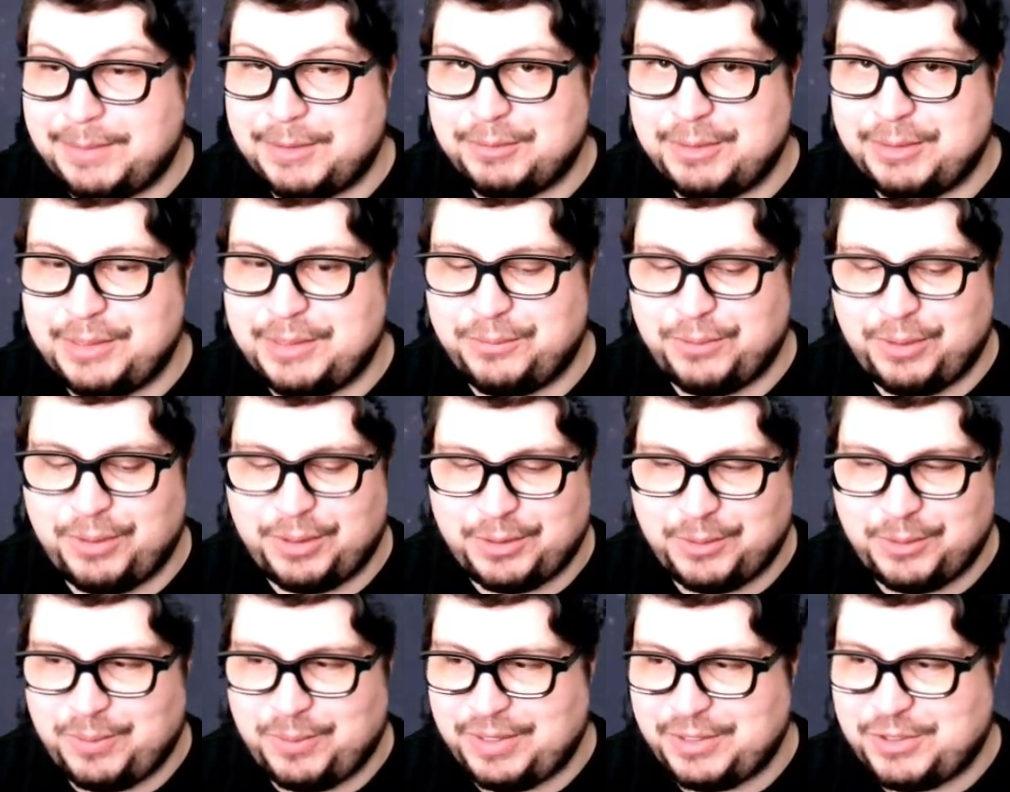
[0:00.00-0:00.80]

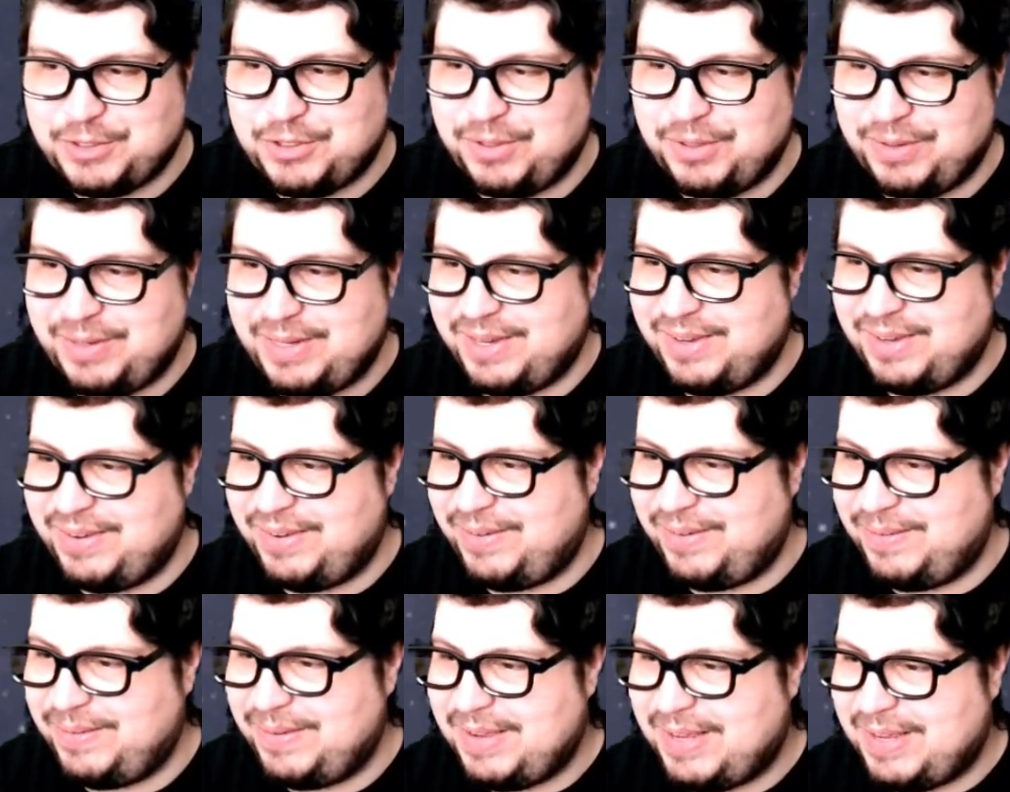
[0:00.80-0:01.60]
Wug Trio.
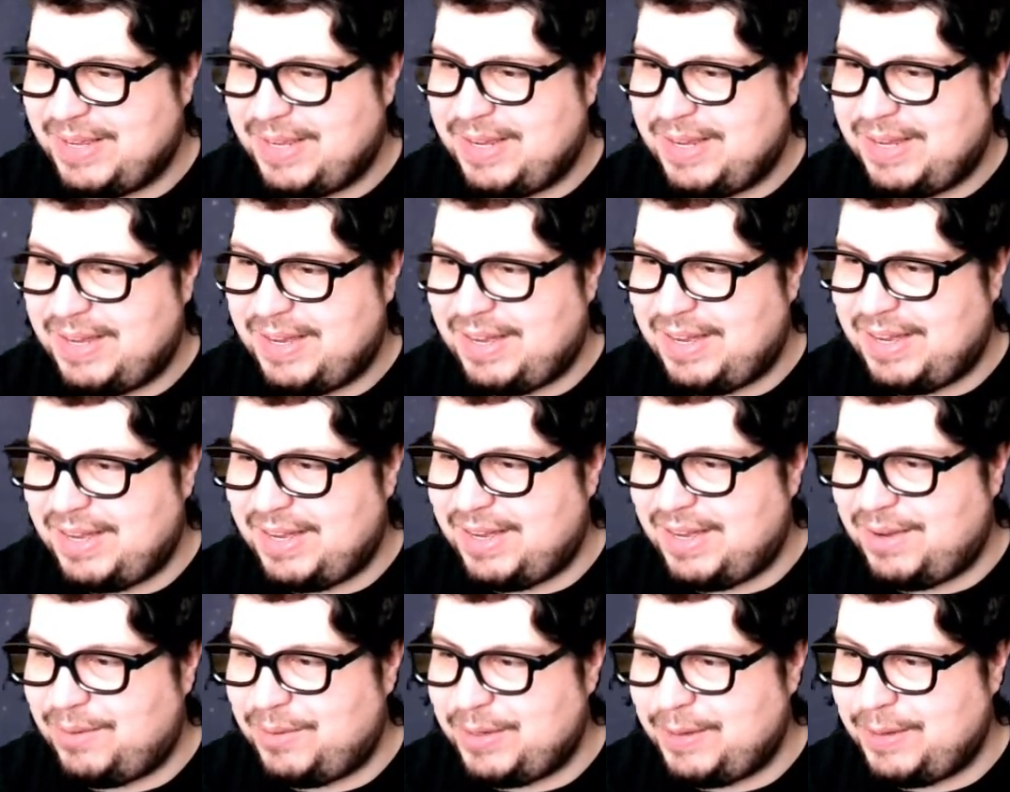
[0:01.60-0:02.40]

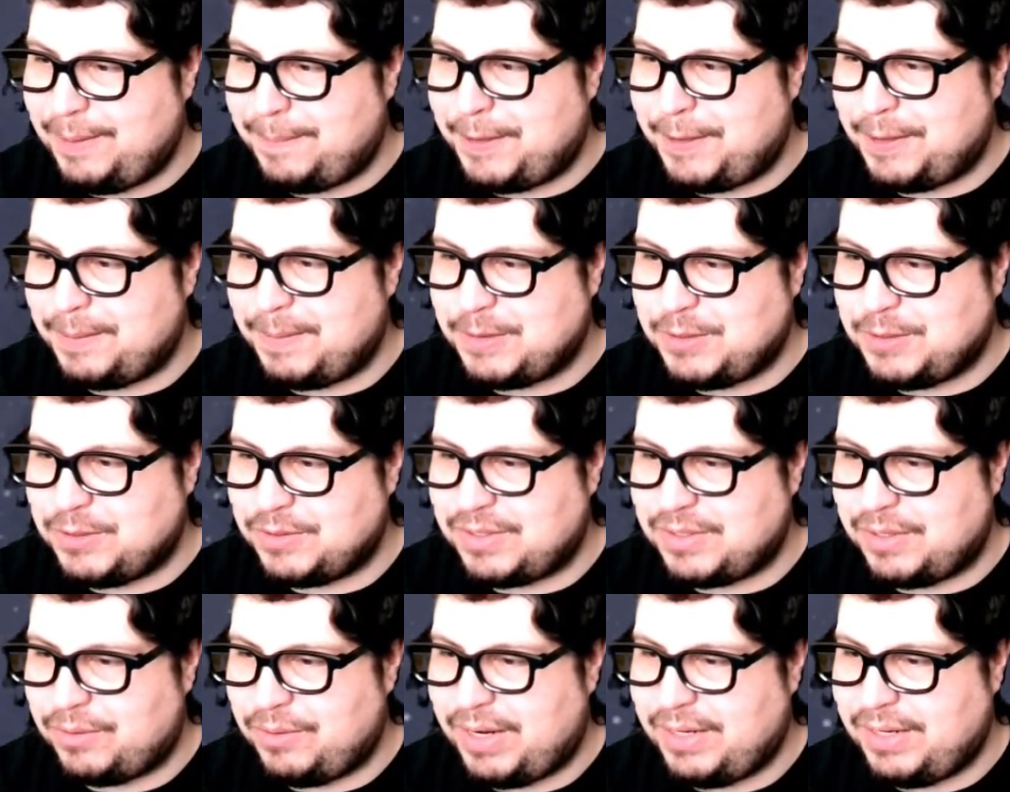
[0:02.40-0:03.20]
One of your Pokemon
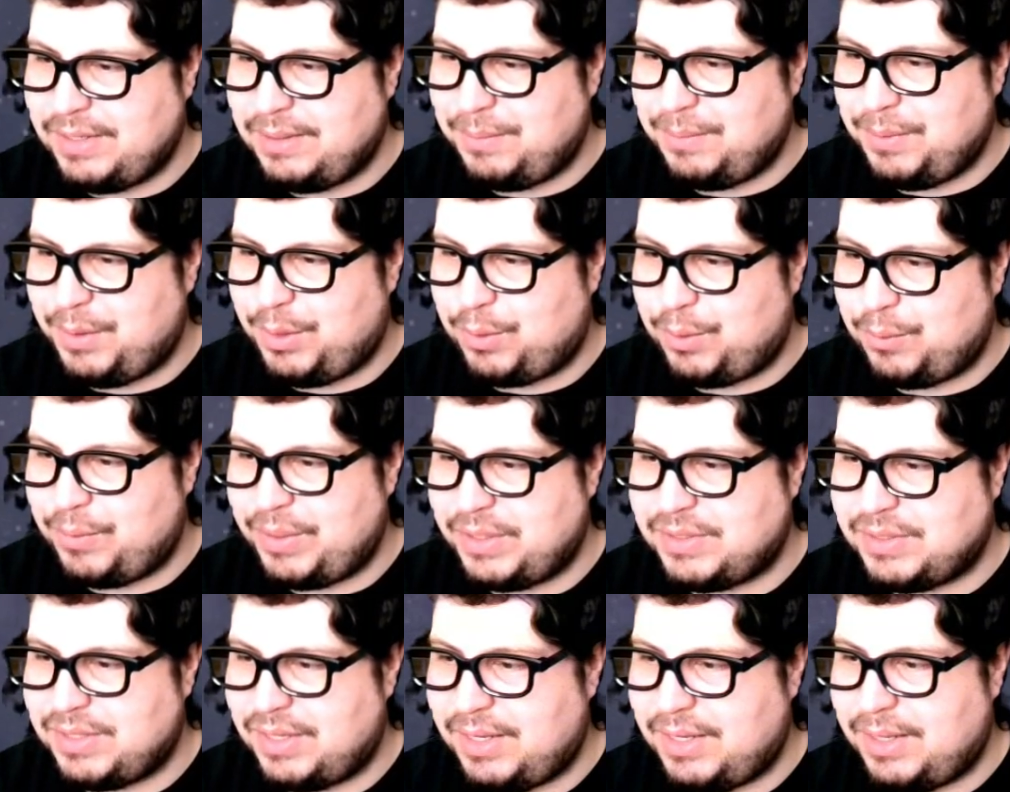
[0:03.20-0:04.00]
chosen at random 3
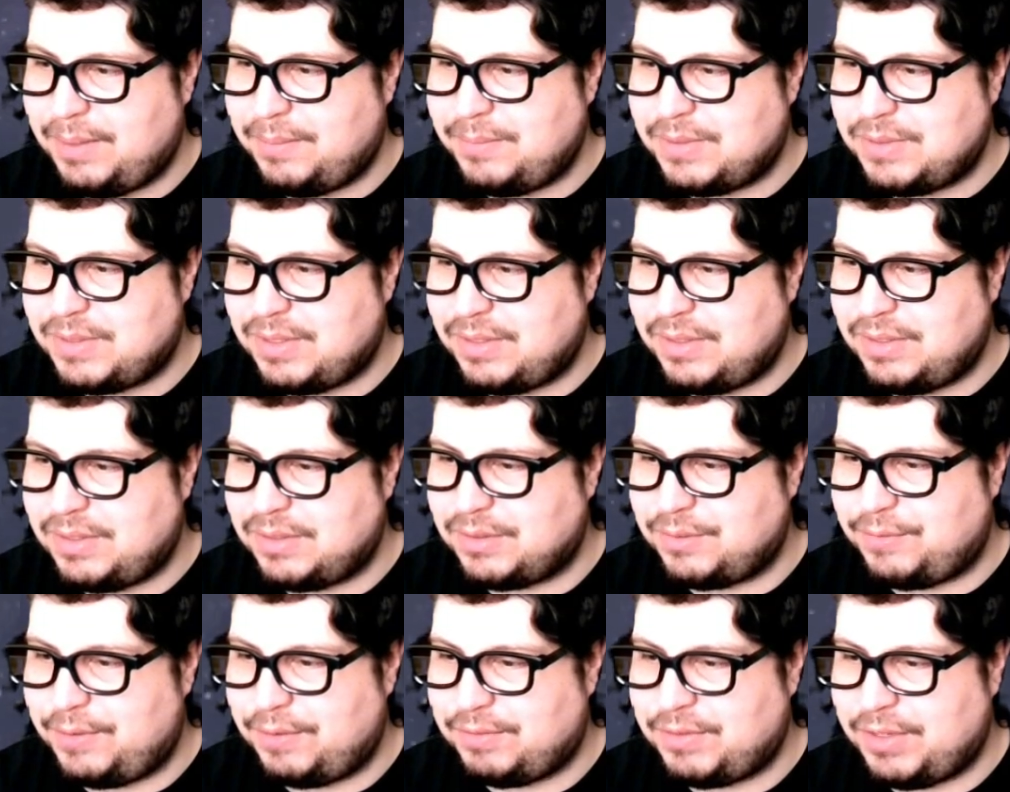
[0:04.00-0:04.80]
times and
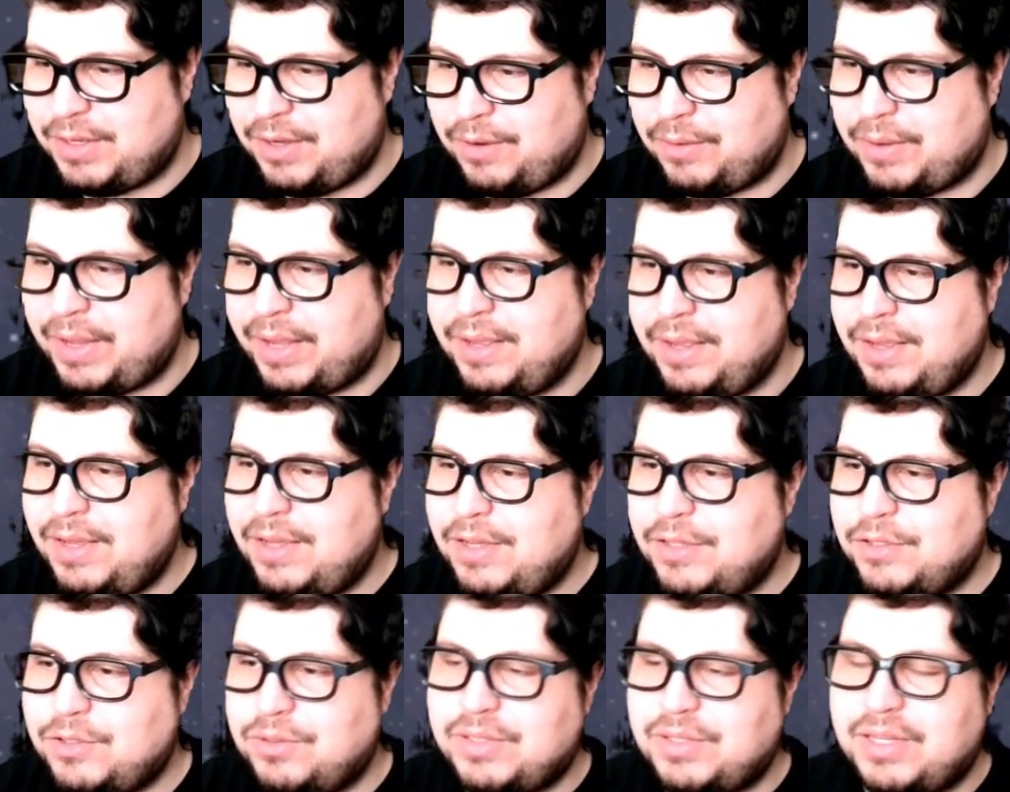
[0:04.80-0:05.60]
does 50. Okay,
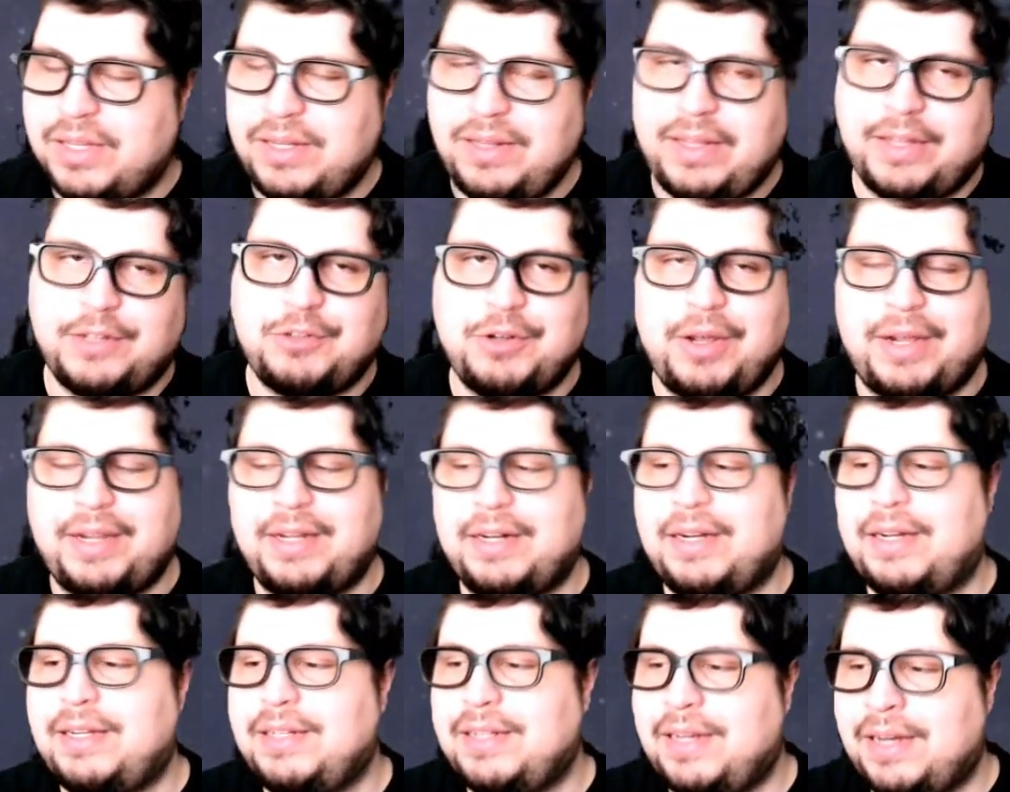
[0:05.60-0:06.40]
so it's kind of like
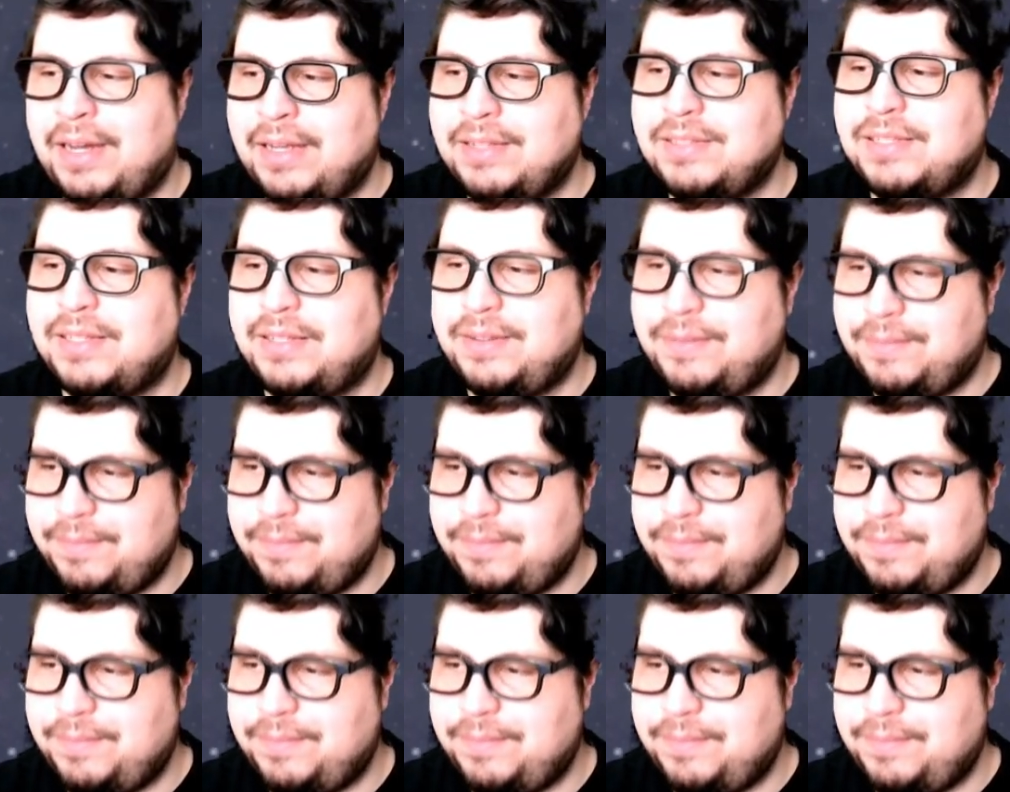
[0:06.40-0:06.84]
Dragonite. I see.